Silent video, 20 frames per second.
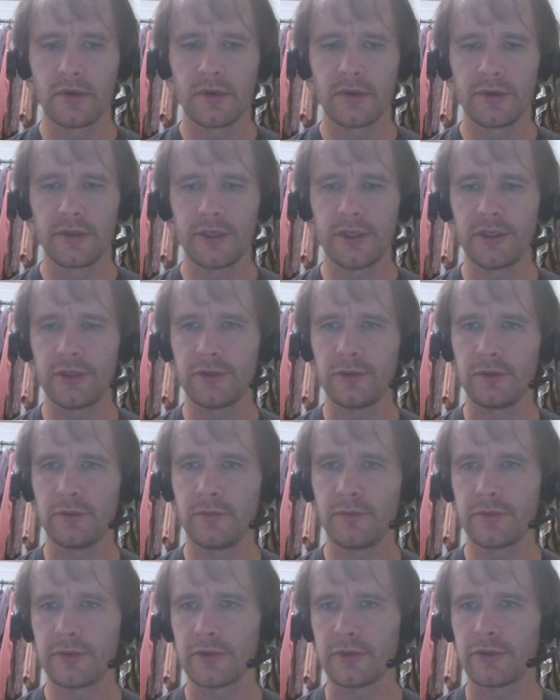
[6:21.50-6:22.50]
t2.
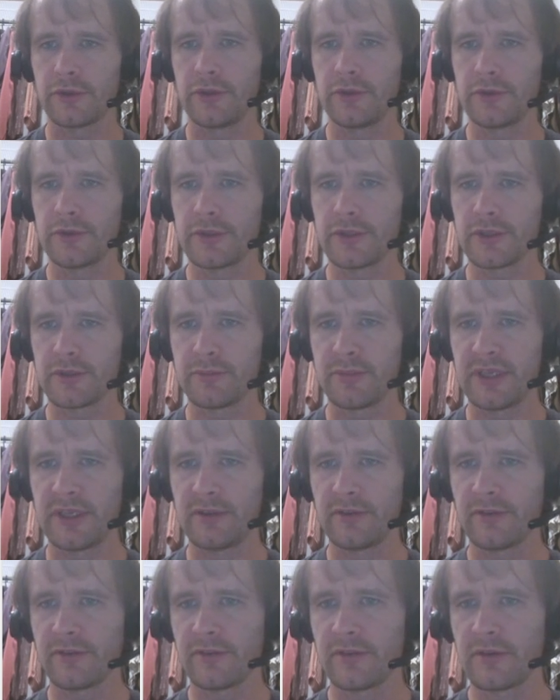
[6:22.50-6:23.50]
So choose just
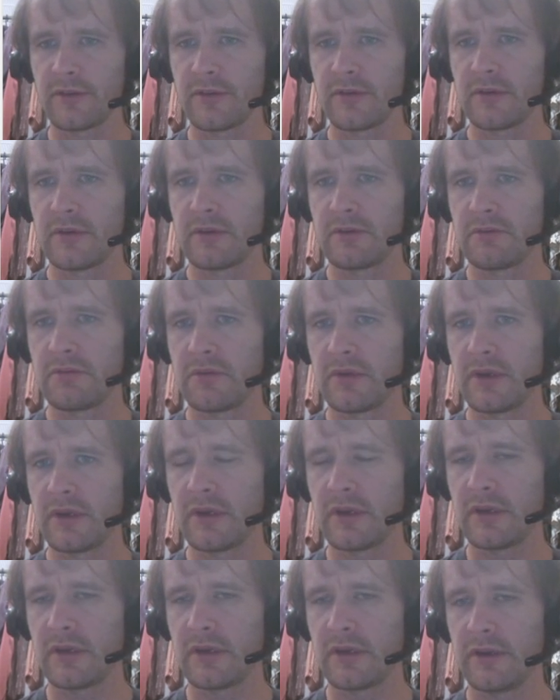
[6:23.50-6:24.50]
means,
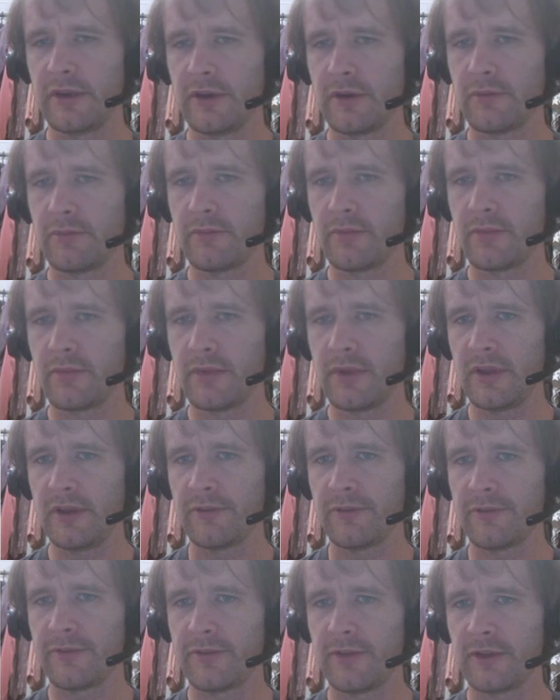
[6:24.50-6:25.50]
uh, you know,
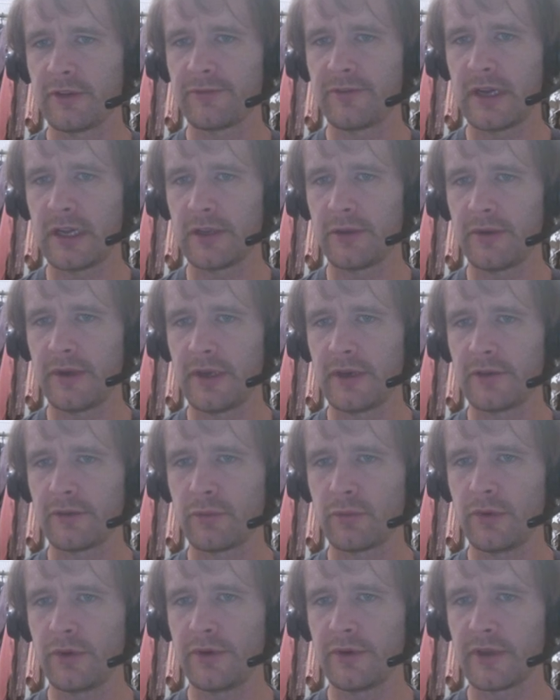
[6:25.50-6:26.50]
if this value n is
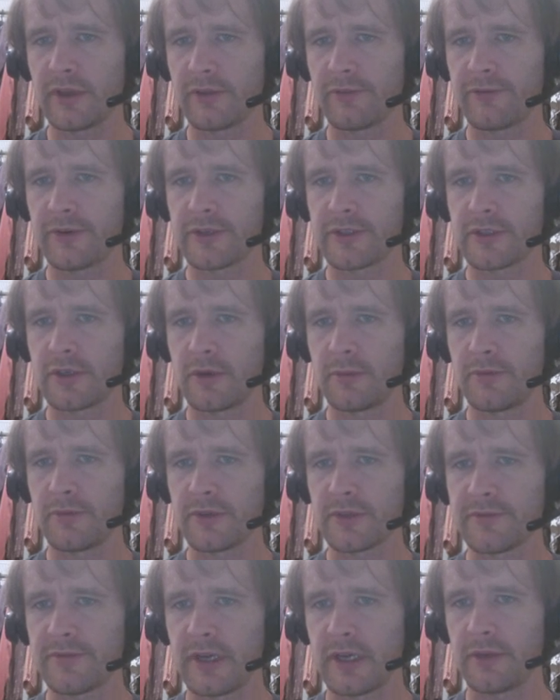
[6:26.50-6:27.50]
1, take the first term. If
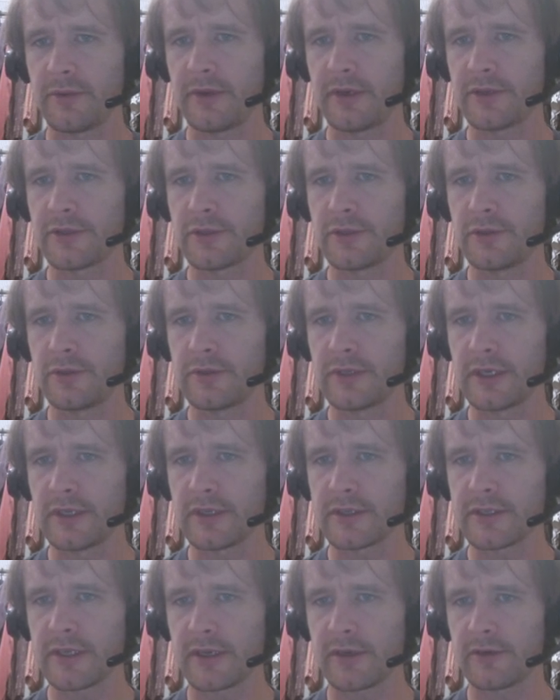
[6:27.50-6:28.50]
this value n is 2, take
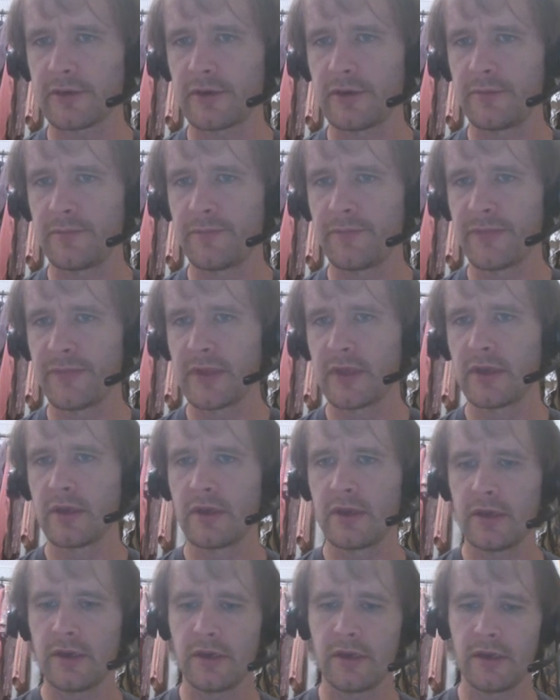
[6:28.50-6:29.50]
the second term.
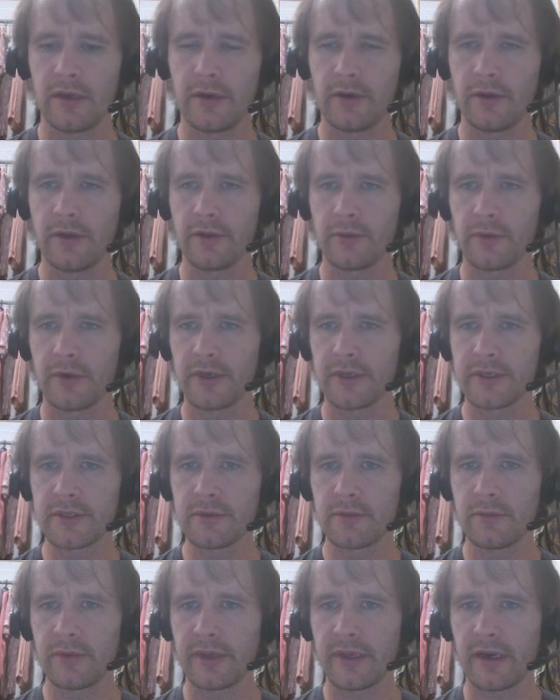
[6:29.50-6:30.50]
Uh, and otherwise,
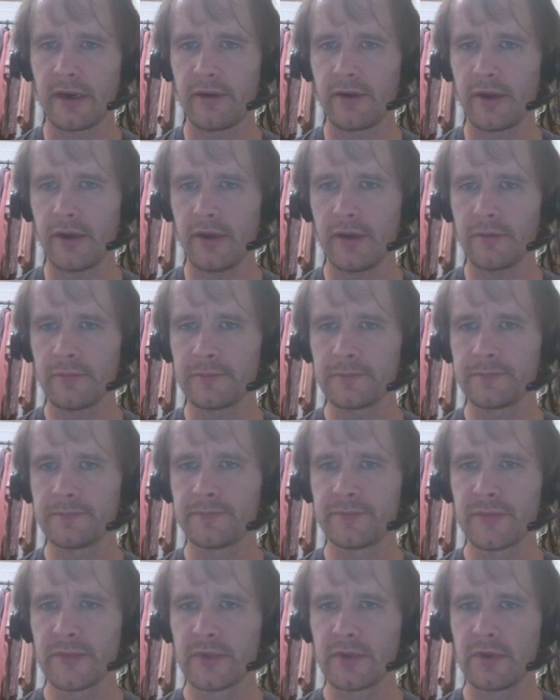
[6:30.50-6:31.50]
we carry on.
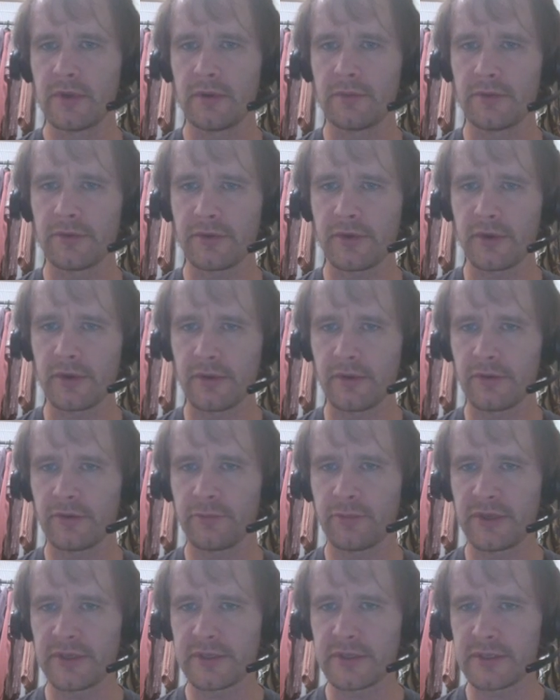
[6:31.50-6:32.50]
I'm just going to
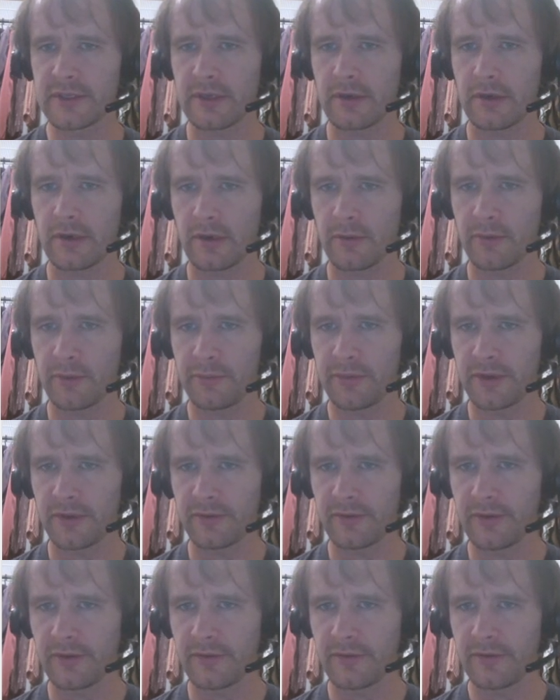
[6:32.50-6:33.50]
space this out a little bit because
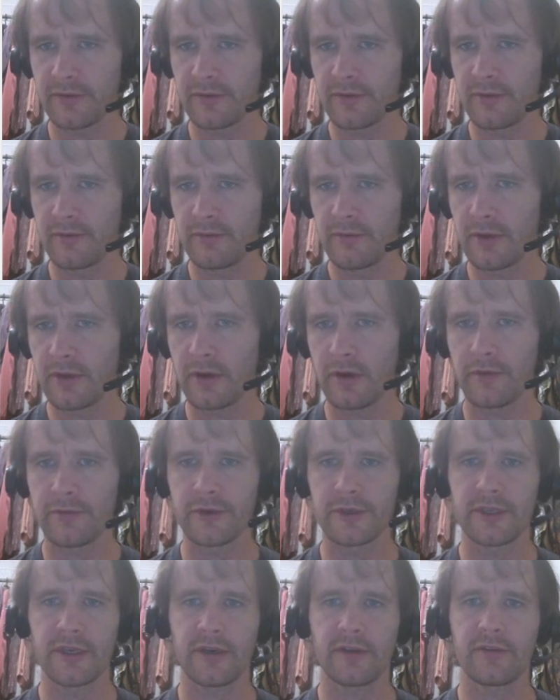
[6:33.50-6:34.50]
this hover
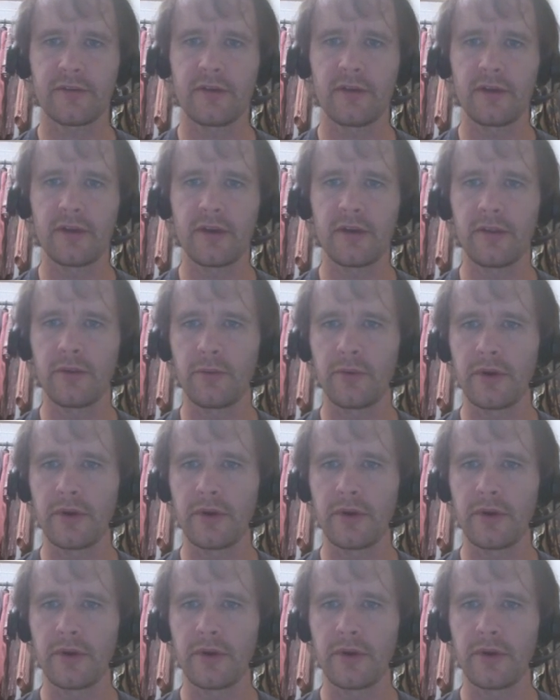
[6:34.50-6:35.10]
text can get in the way